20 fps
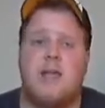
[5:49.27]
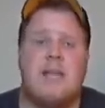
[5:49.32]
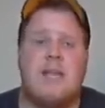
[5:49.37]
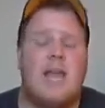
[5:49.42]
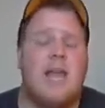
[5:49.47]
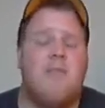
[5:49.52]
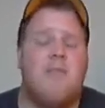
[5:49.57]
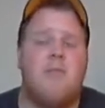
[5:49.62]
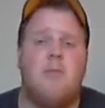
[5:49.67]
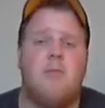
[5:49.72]

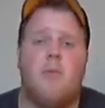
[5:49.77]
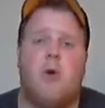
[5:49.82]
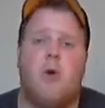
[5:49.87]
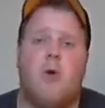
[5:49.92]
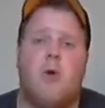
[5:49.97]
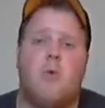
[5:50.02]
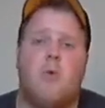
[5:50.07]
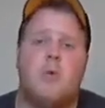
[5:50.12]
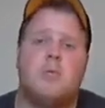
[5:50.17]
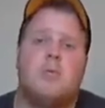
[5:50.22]
Davey
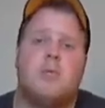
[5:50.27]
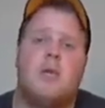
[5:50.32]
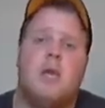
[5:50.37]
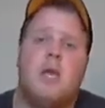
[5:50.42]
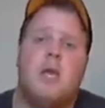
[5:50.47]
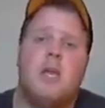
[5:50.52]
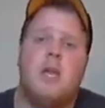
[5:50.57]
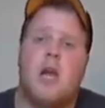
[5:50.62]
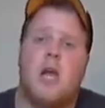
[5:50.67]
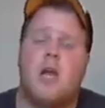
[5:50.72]
Moore was
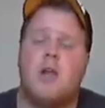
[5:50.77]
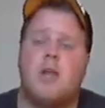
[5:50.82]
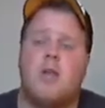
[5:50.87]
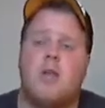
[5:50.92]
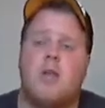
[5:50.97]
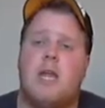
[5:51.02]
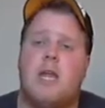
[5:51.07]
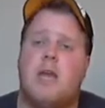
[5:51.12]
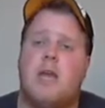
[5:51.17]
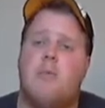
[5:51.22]
younger
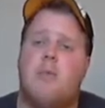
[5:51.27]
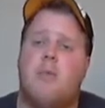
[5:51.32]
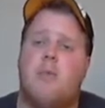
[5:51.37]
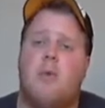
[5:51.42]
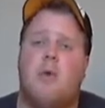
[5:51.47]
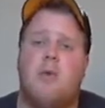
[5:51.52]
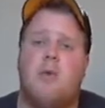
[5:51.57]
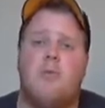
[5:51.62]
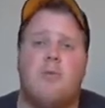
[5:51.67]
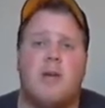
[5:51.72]
than him, the
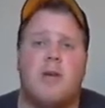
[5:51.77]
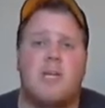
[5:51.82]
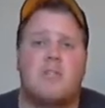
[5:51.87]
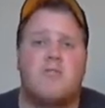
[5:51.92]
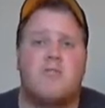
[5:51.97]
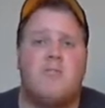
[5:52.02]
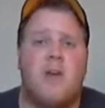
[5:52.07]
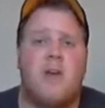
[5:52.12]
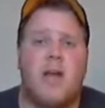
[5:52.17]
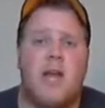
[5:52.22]
more
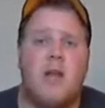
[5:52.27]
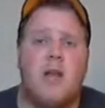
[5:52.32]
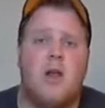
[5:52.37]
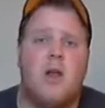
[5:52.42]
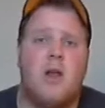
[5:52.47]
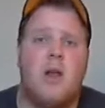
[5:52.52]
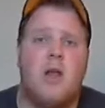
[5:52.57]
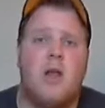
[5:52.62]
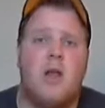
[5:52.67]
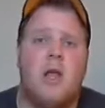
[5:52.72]
fresh
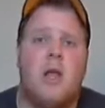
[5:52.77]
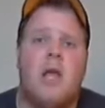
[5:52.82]
fighter.